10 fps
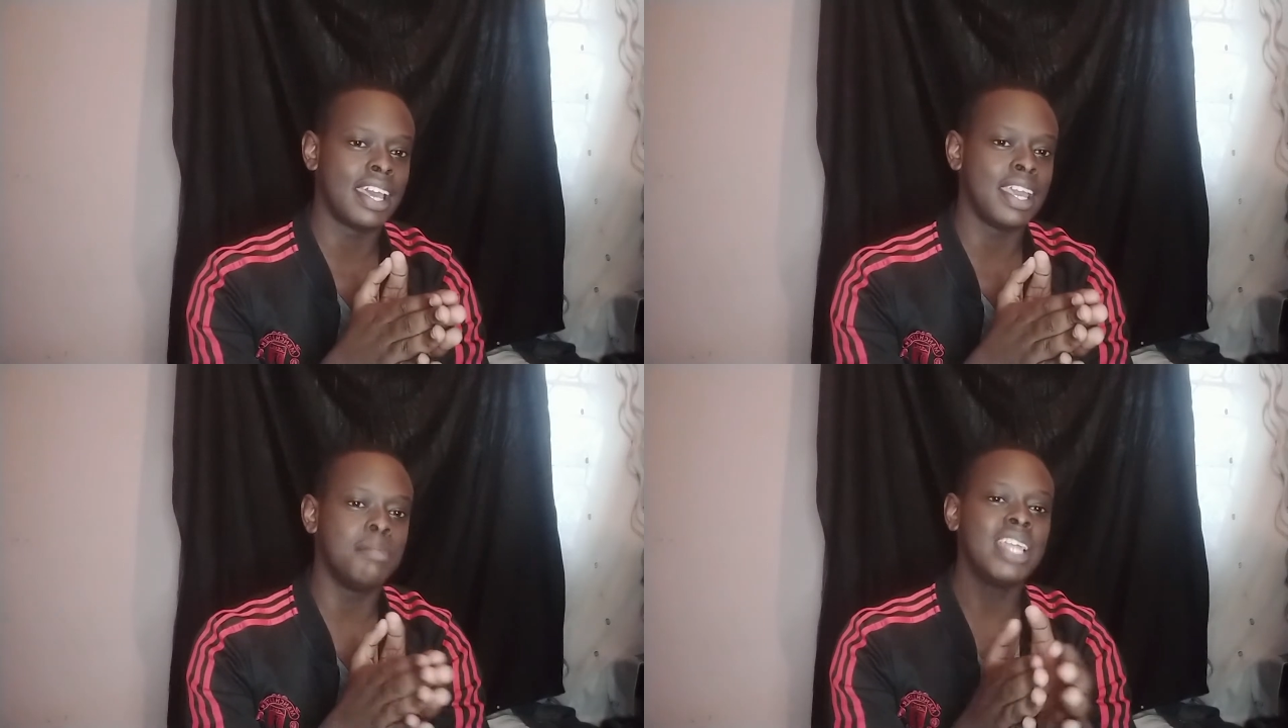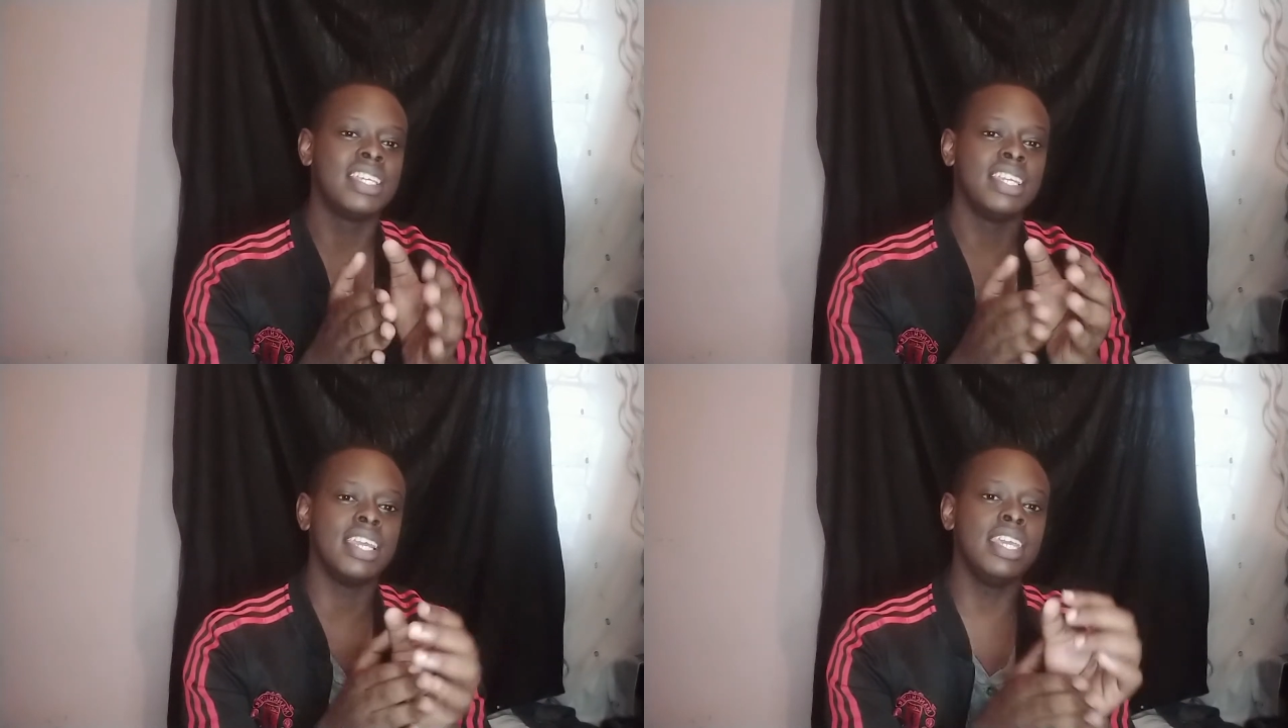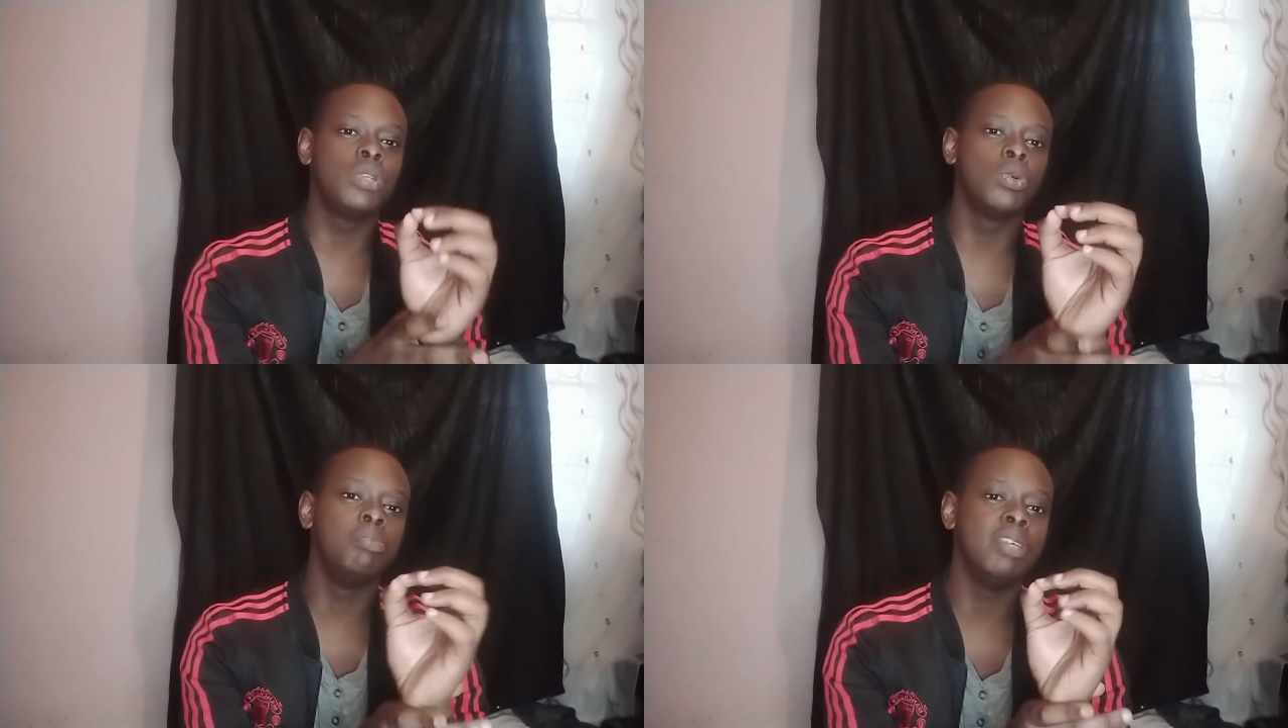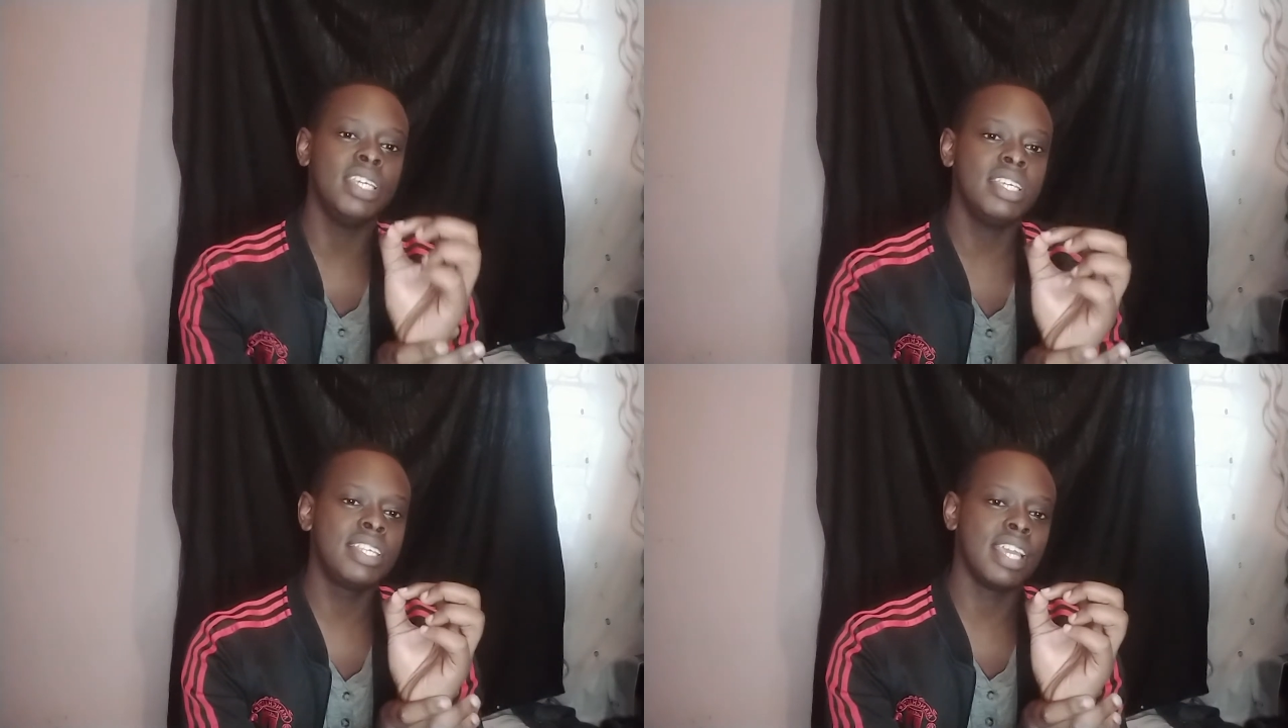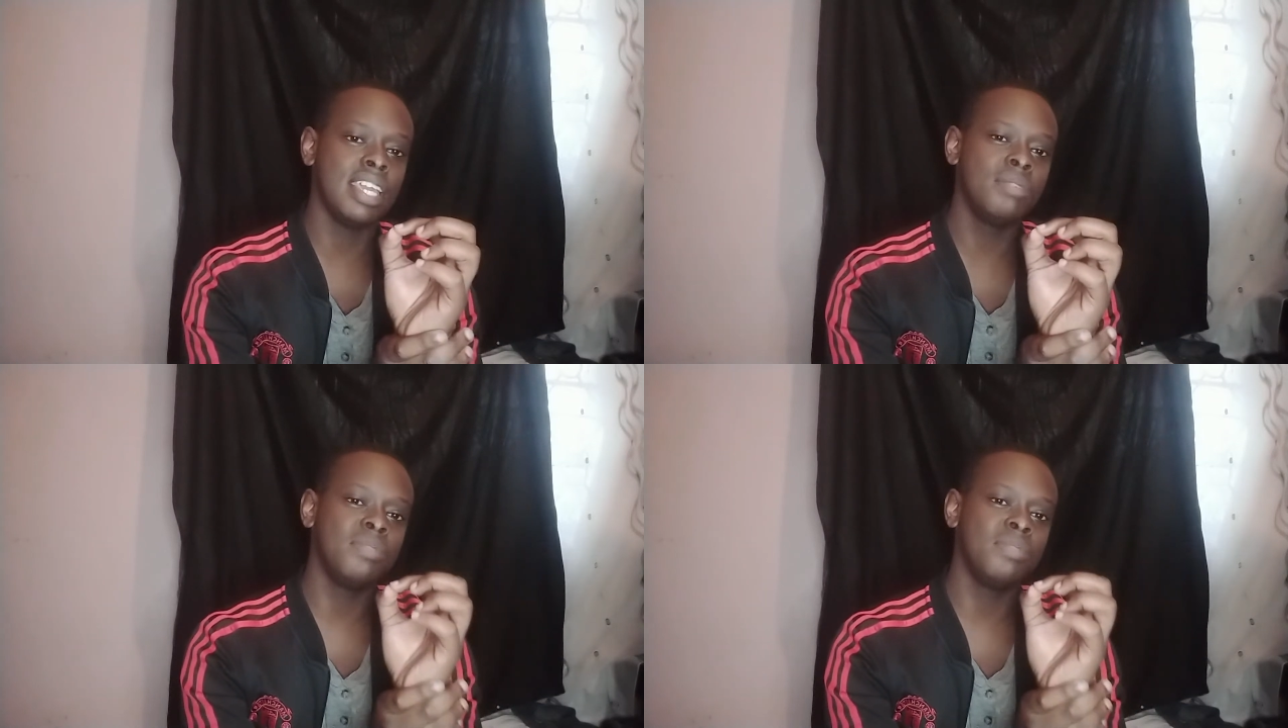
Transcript: Imagine it will be easier if